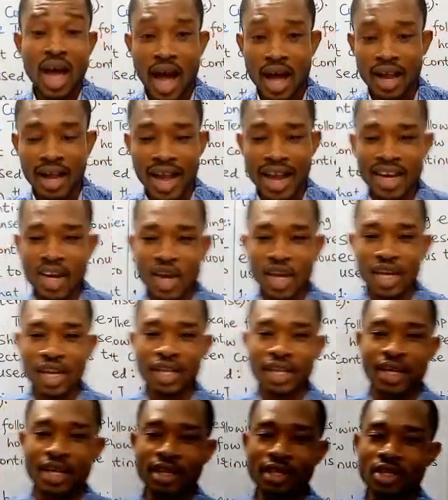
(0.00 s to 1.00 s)
I like
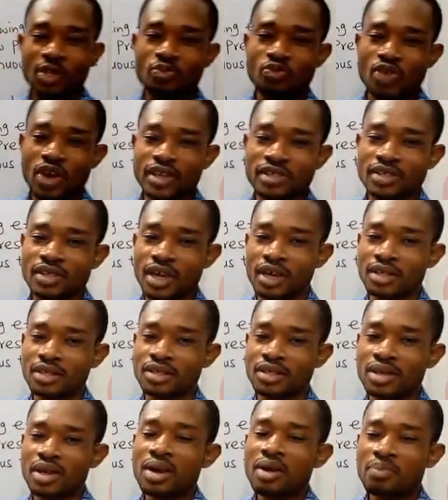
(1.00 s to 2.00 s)
calling it
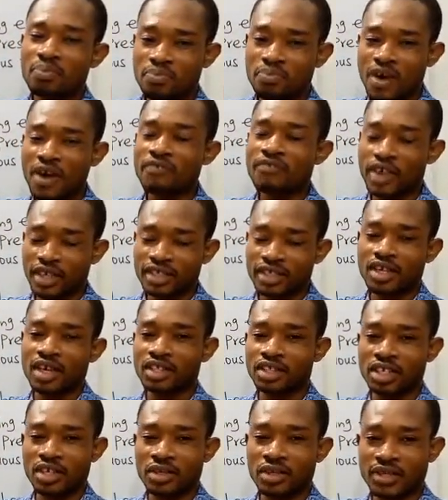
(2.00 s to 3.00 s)
present perfect
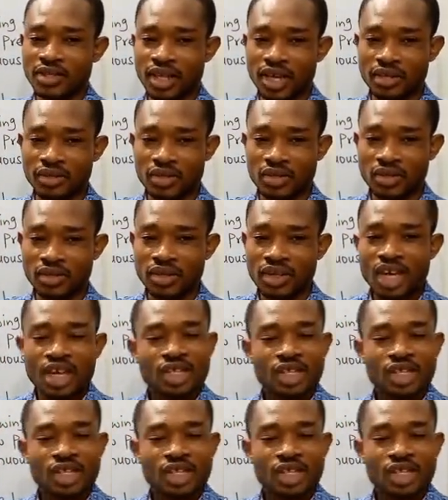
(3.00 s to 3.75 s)
continuous tense.